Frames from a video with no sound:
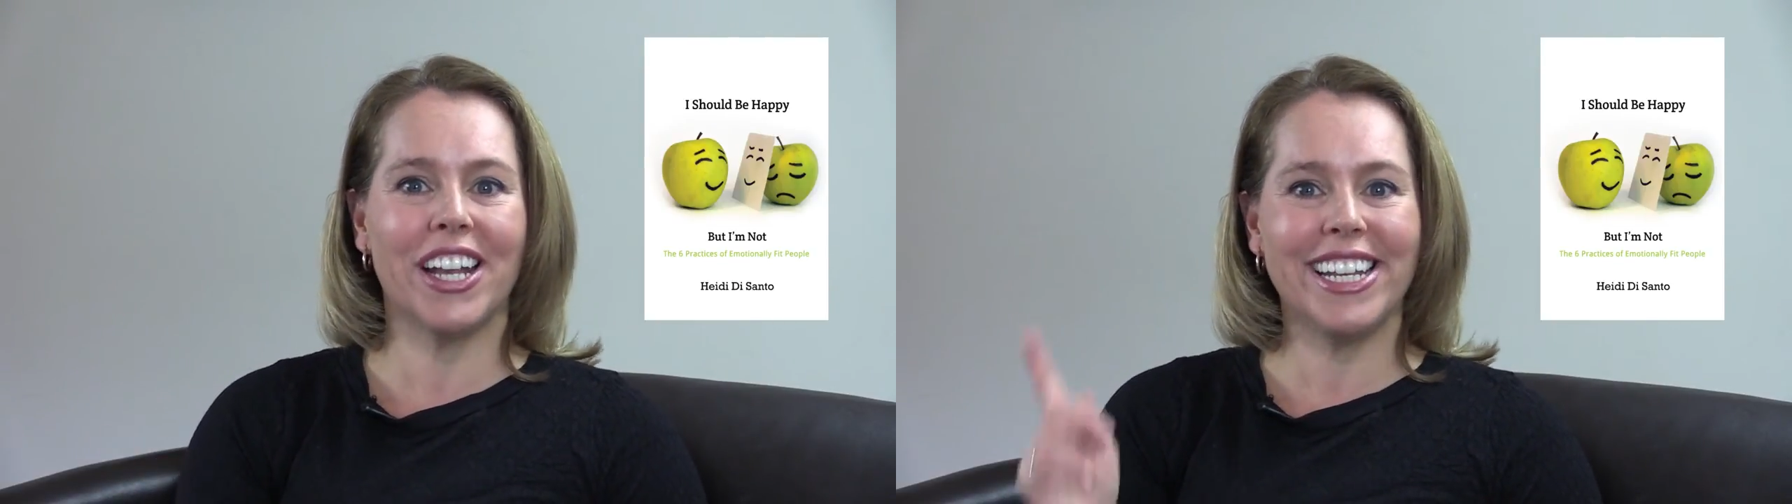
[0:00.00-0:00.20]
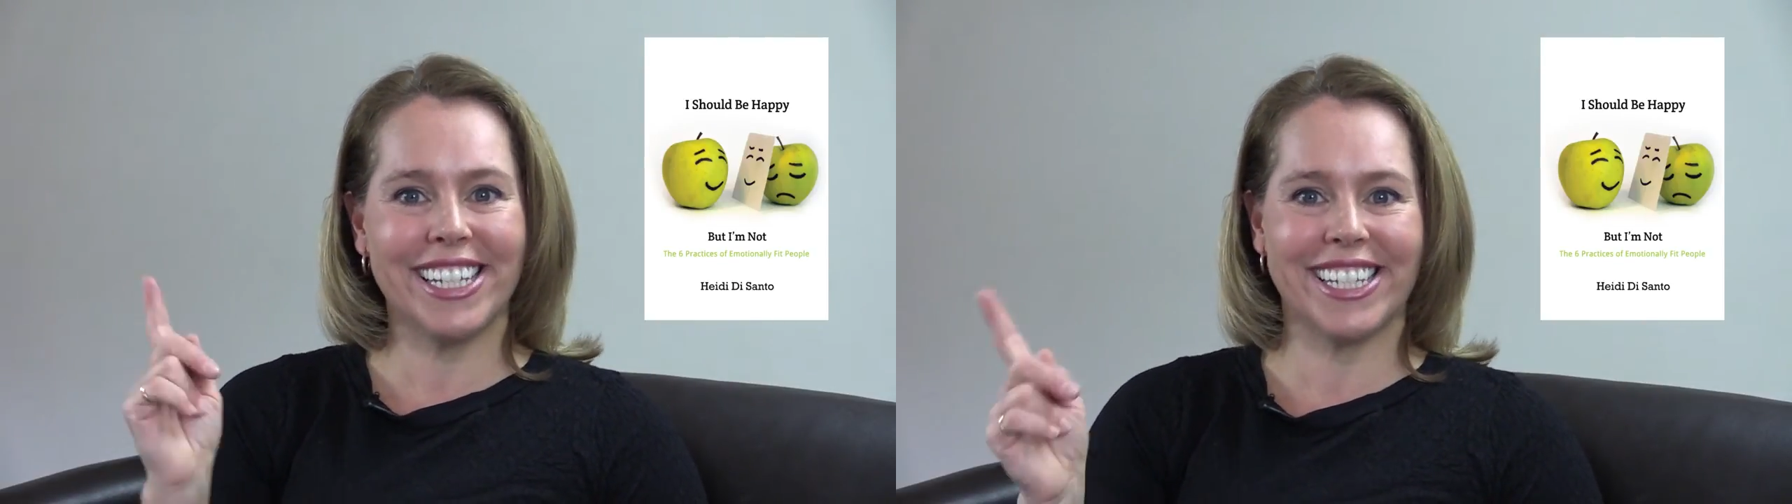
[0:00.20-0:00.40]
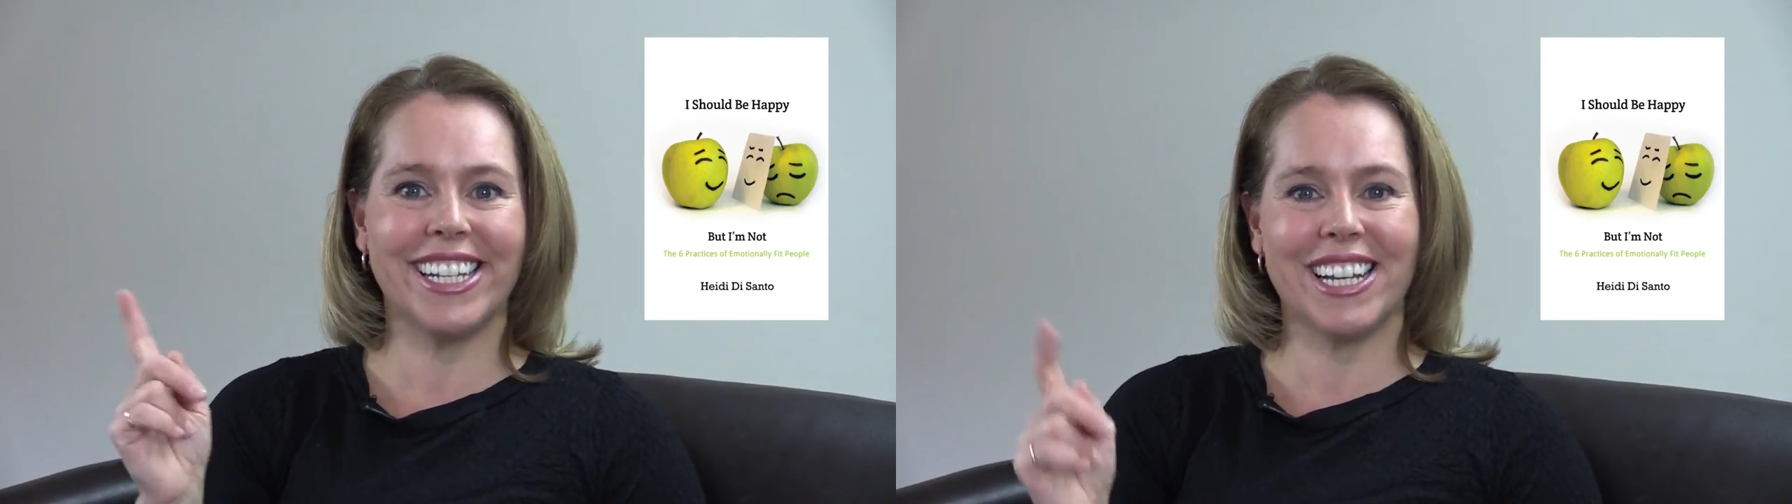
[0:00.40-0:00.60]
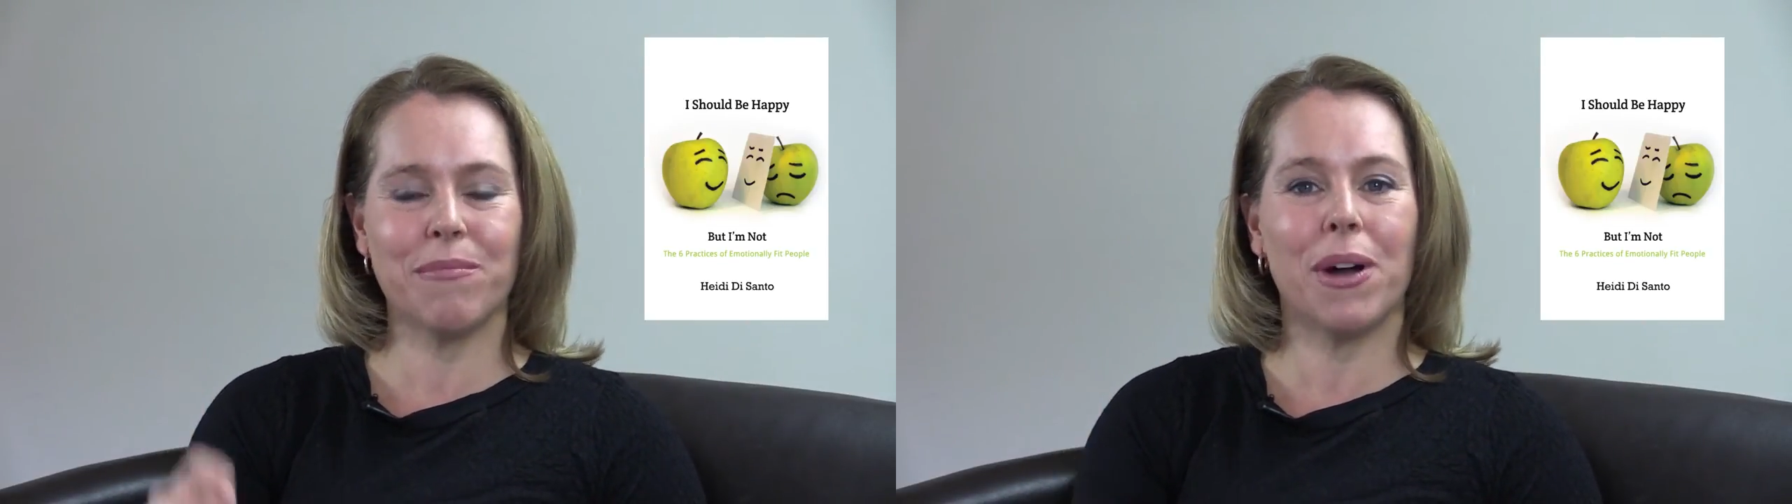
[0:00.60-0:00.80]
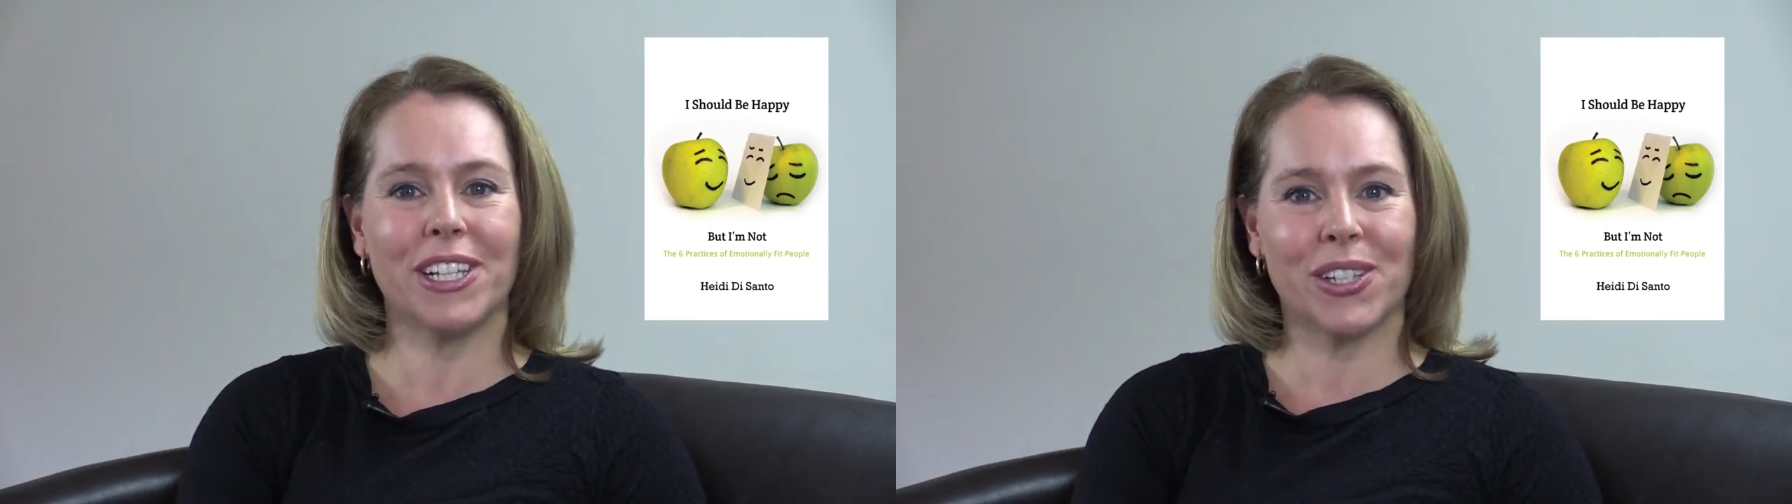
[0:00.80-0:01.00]
listed in
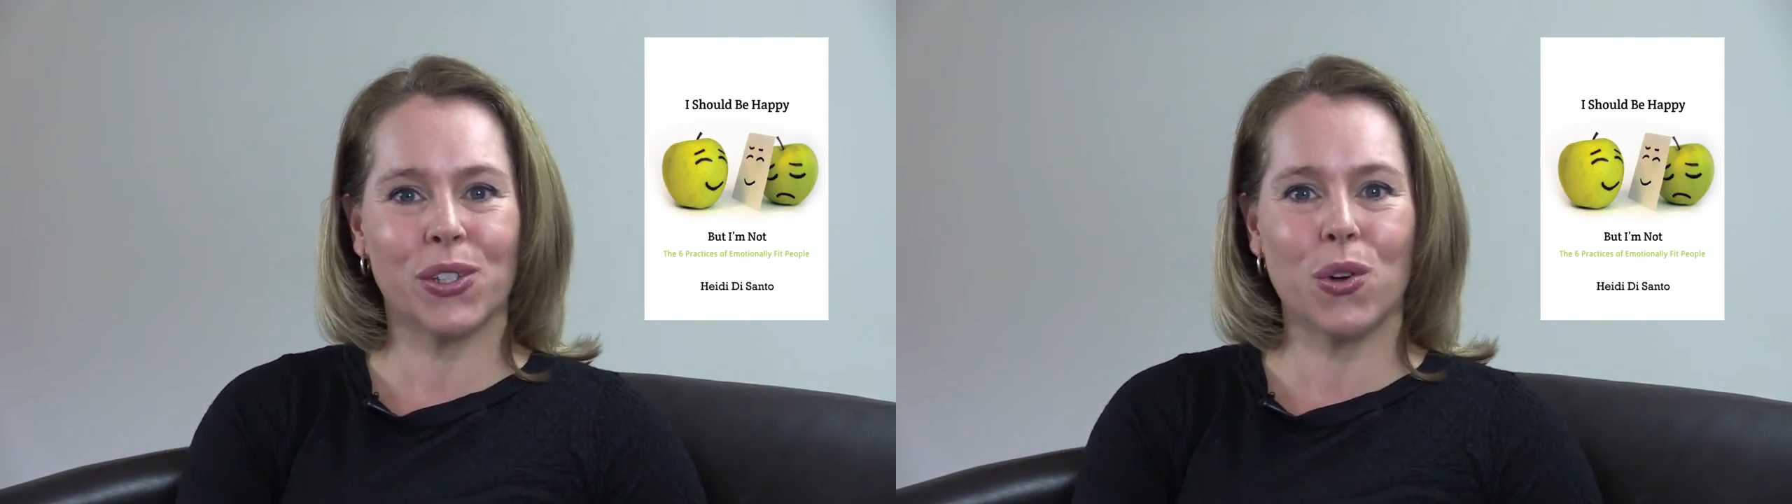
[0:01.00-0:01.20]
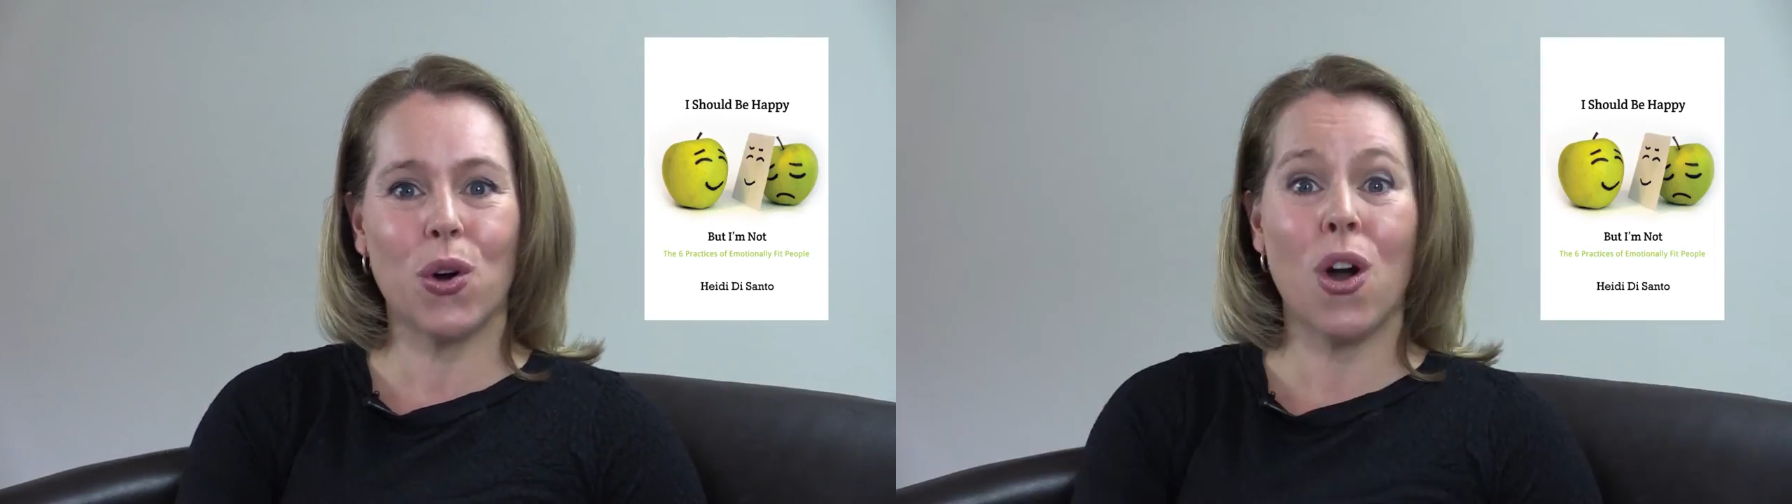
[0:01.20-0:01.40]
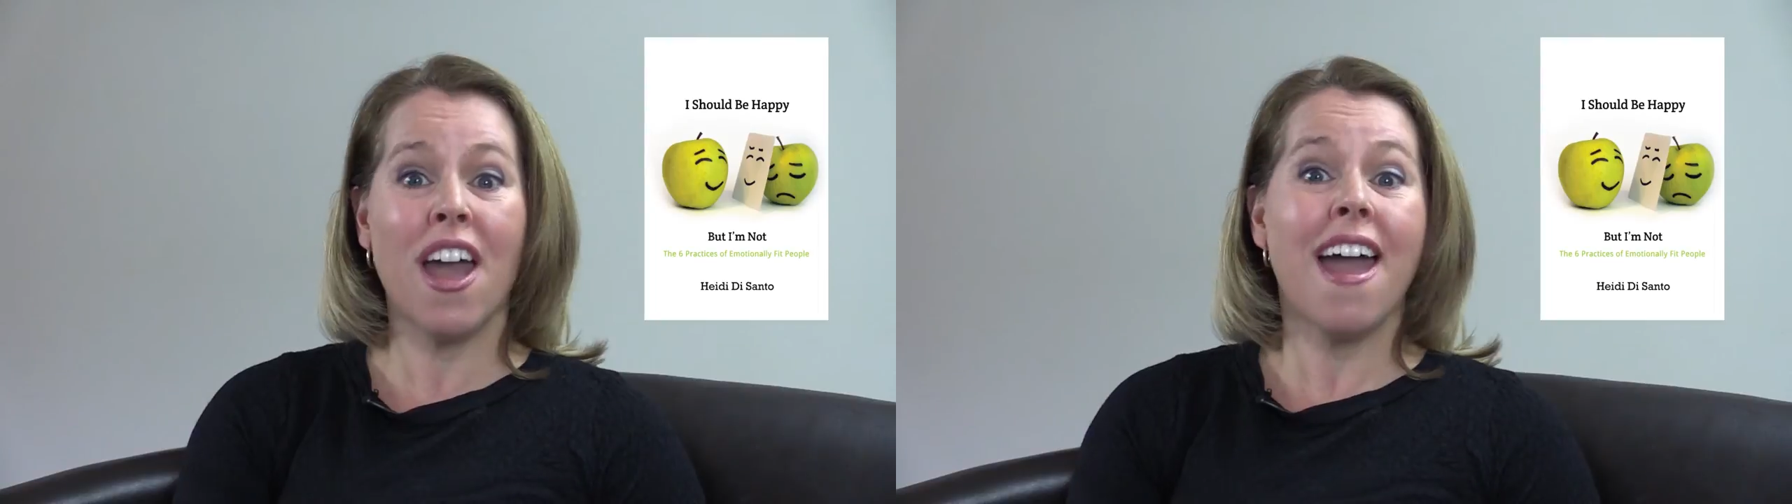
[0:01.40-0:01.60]
my store.